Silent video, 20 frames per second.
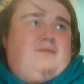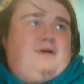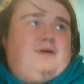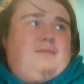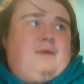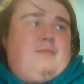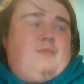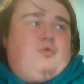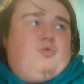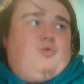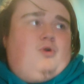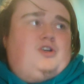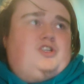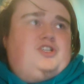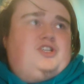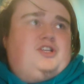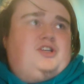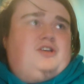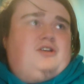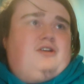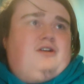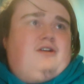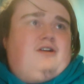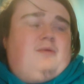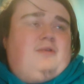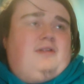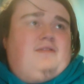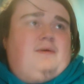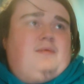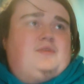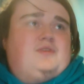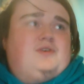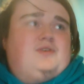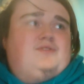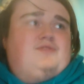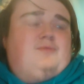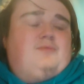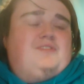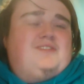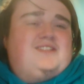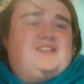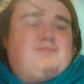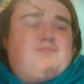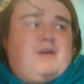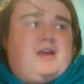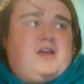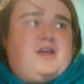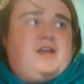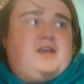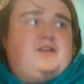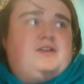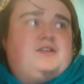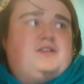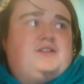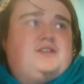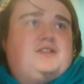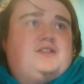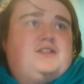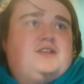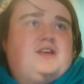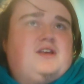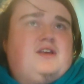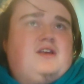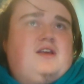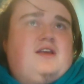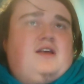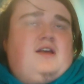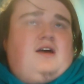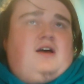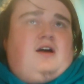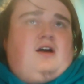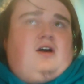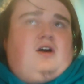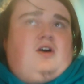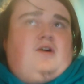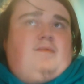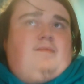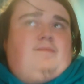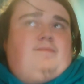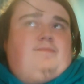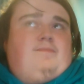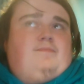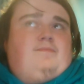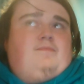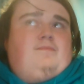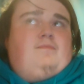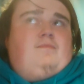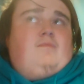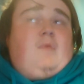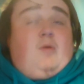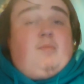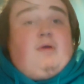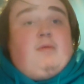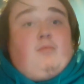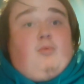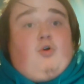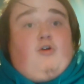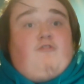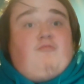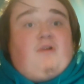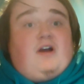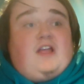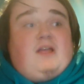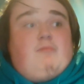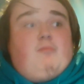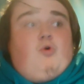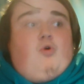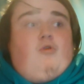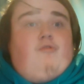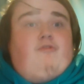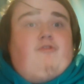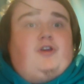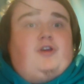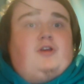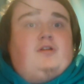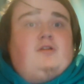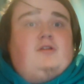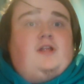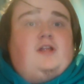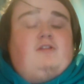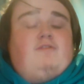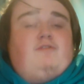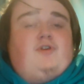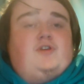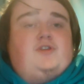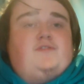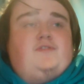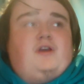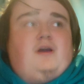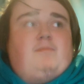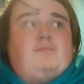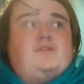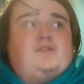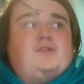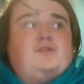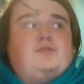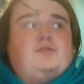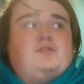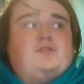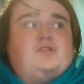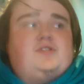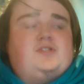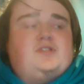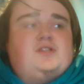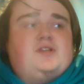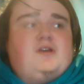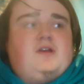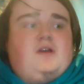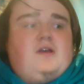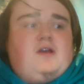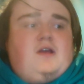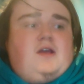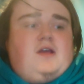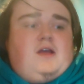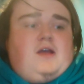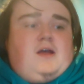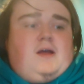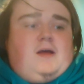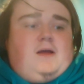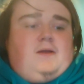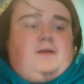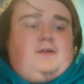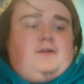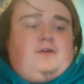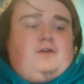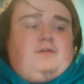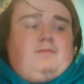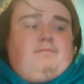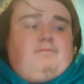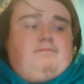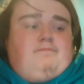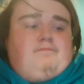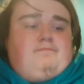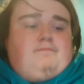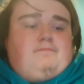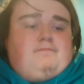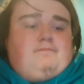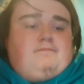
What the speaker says: remember watching a couple of episodes from In Space, a bit more of Mighty Morphin, like the first few episodes, and that's